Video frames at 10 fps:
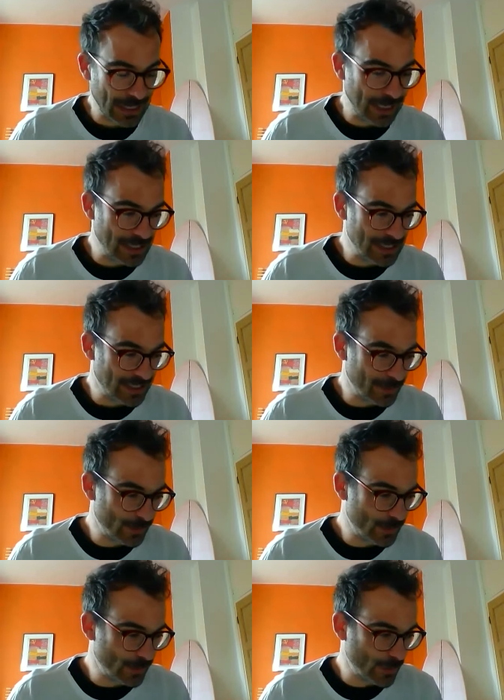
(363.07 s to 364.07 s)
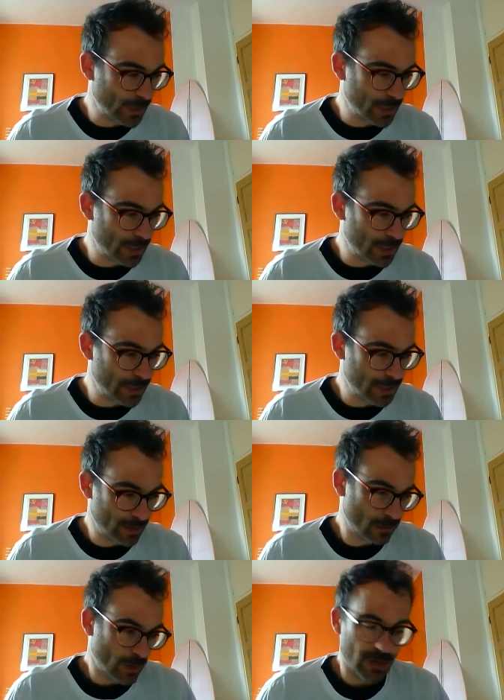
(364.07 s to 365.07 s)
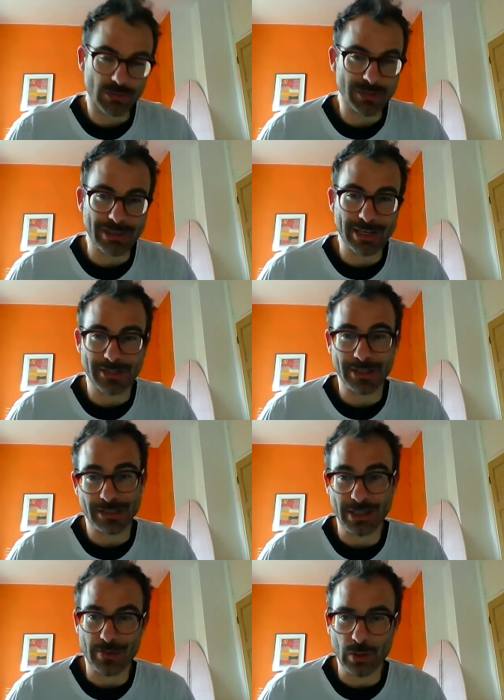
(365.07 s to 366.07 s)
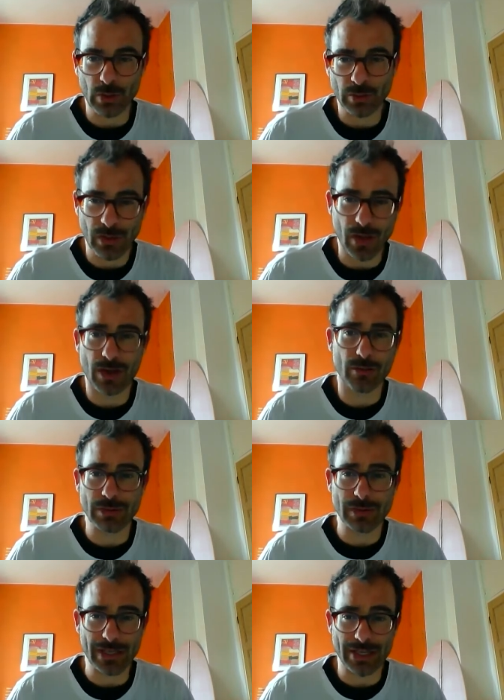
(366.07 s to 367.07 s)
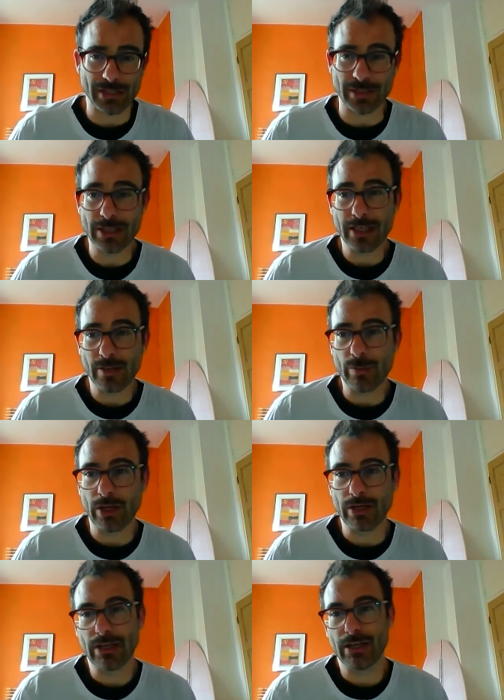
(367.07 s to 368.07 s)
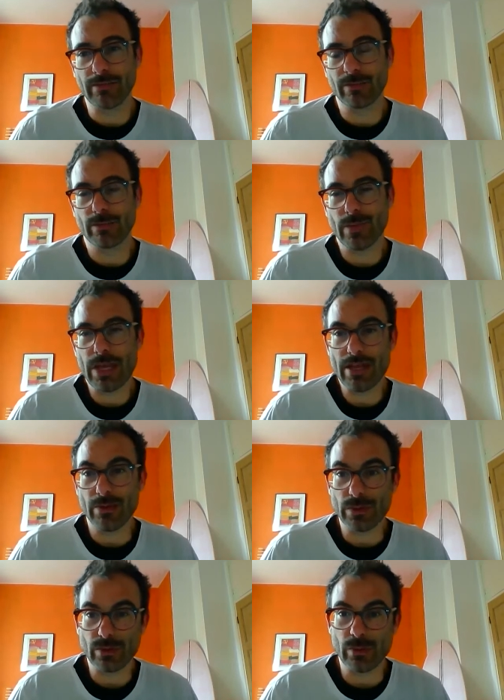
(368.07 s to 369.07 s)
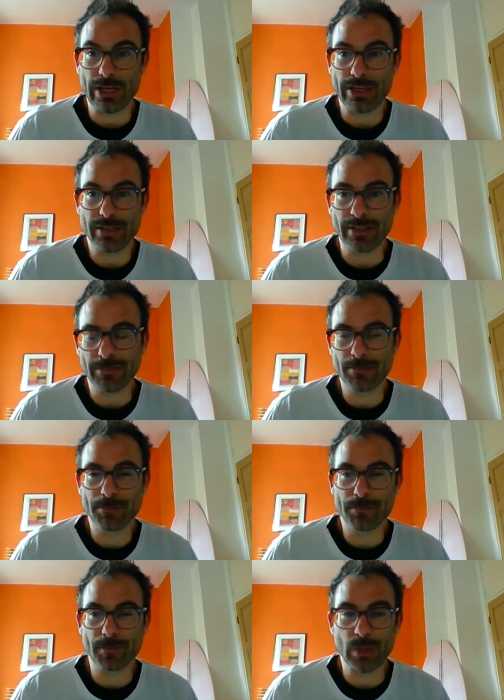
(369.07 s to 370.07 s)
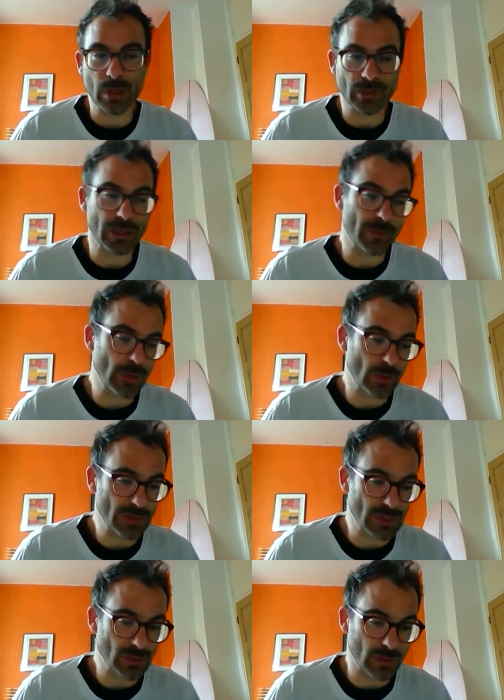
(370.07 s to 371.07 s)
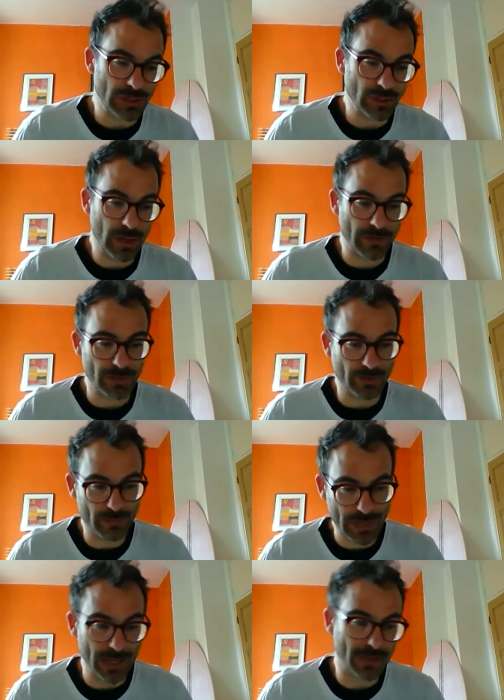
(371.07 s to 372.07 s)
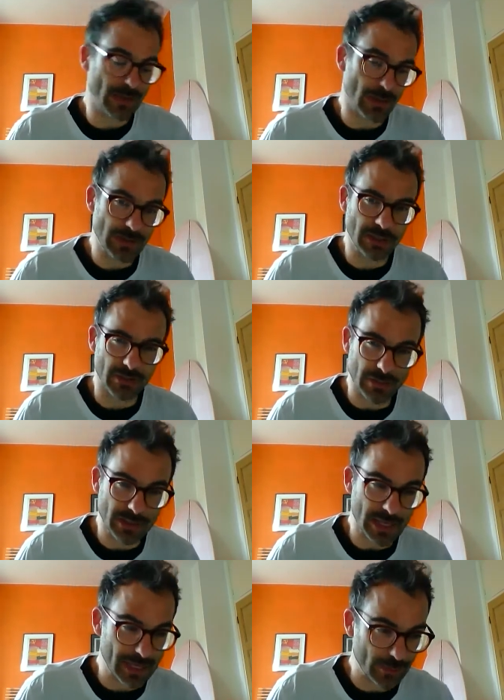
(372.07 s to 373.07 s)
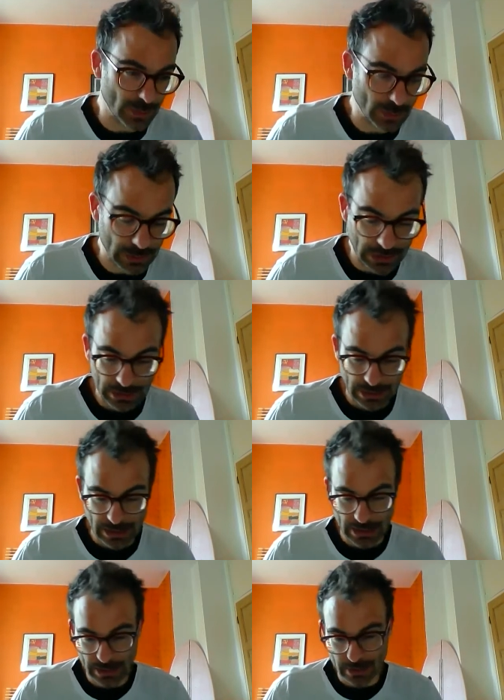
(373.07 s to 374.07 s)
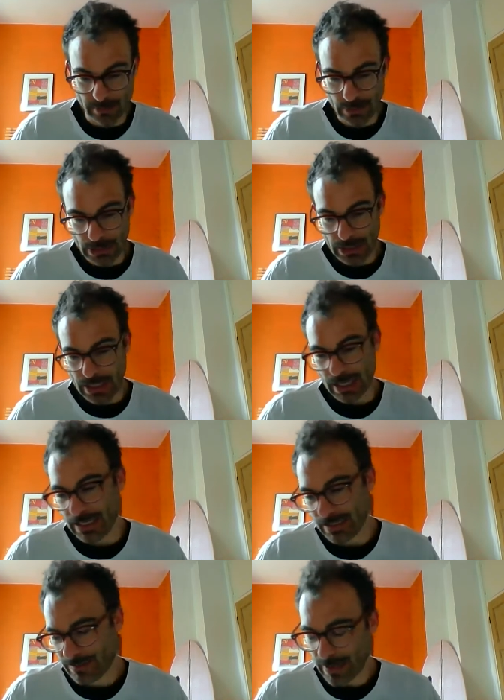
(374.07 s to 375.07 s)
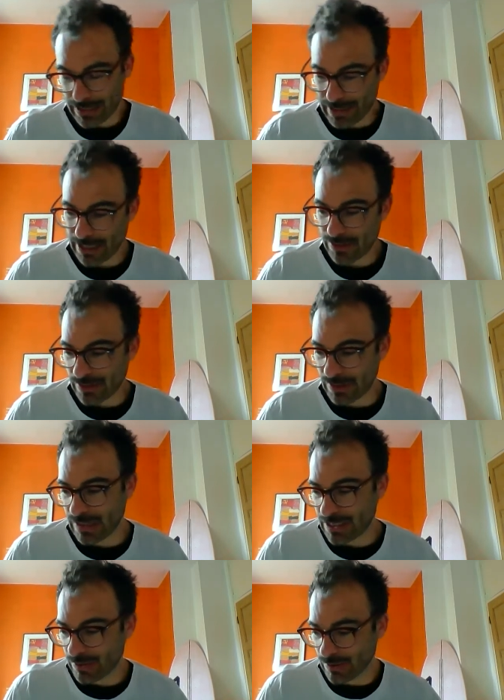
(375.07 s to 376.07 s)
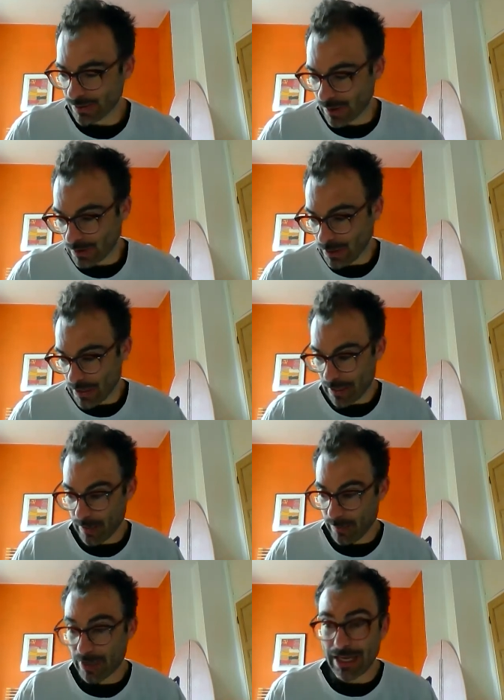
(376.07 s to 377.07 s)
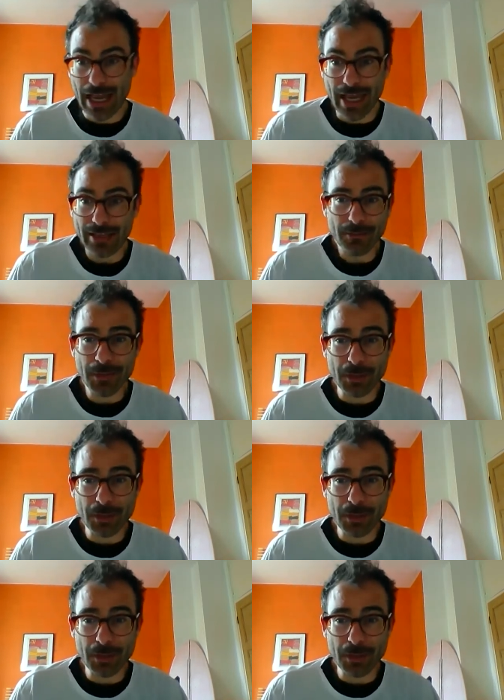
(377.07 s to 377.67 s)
and I want an election, and Jeremy Corbyn was like, I want an election, but neither was willing to, Jeremy Corbyn says, well, you have to take no deal off the table, and etc. So, but again,